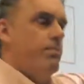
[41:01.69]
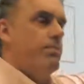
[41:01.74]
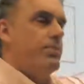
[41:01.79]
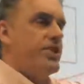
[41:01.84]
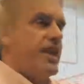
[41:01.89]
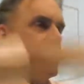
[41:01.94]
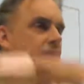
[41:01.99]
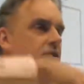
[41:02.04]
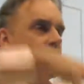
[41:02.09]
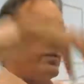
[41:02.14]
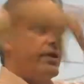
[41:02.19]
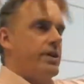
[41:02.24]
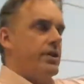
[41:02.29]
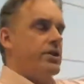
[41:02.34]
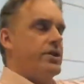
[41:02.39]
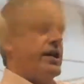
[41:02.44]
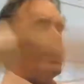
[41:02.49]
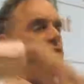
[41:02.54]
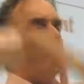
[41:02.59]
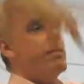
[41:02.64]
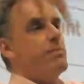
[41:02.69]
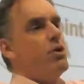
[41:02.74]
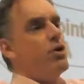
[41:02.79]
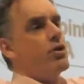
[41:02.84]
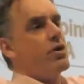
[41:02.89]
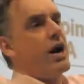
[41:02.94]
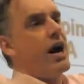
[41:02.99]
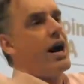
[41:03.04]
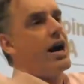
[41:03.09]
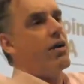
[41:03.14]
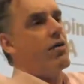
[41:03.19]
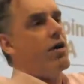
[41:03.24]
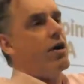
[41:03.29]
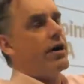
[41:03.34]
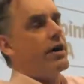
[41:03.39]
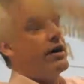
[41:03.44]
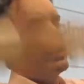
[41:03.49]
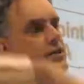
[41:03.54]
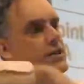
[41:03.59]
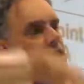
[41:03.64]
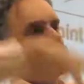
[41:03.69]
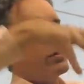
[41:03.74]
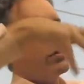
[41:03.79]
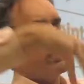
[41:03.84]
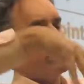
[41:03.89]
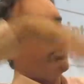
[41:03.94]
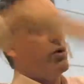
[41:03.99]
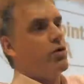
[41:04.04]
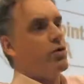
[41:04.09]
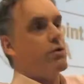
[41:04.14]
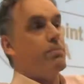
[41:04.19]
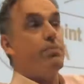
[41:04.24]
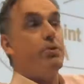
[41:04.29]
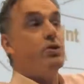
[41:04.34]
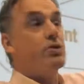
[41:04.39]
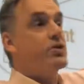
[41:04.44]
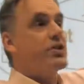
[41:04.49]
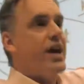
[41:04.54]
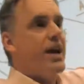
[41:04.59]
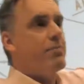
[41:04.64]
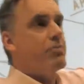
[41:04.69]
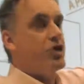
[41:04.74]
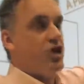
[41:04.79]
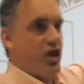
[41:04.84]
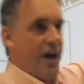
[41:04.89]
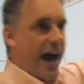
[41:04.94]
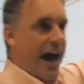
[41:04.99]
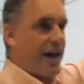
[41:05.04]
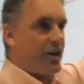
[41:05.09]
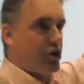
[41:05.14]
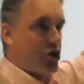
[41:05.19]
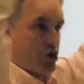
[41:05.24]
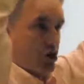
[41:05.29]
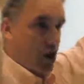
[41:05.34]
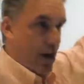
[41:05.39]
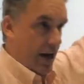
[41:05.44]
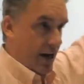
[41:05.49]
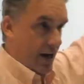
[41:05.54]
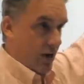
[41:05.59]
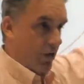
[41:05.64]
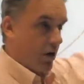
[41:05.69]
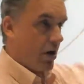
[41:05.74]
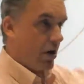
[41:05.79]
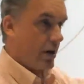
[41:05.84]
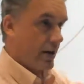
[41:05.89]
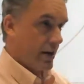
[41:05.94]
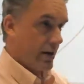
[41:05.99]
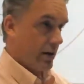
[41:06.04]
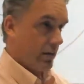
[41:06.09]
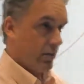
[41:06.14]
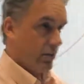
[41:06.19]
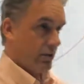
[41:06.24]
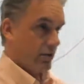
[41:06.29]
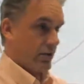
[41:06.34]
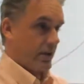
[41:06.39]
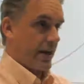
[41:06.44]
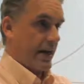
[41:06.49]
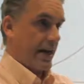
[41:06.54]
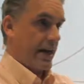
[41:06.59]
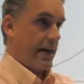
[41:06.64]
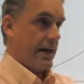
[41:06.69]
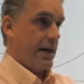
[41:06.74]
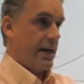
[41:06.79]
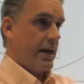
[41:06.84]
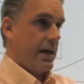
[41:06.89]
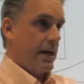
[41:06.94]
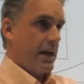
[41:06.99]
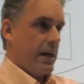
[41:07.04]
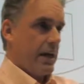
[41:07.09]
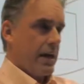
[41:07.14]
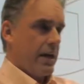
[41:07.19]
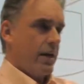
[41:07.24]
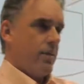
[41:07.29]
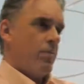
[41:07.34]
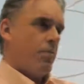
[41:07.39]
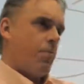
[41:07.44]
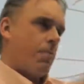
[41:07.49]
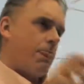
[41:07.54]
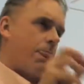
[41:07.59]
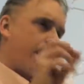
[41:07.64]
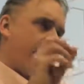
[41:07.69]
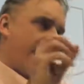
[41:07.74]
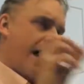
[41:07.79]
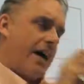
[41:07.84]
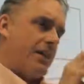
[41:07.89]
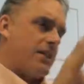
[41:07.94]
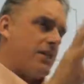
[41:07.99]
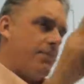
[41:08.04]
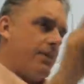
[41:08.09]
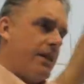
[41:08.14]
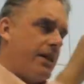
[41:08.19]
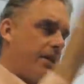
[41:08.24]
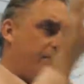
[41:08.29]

sensory motor hierarchy, sensory motor perception action hierarchy, we'll say, has to be